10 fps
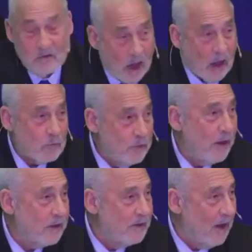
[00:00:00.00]
not
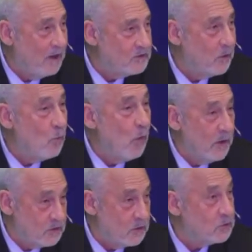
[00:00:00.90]
recognizing
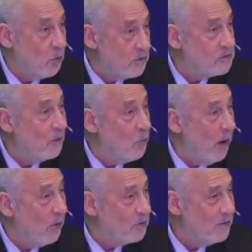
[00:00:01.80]
what is the source of
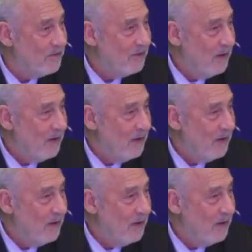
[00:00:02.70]
wealth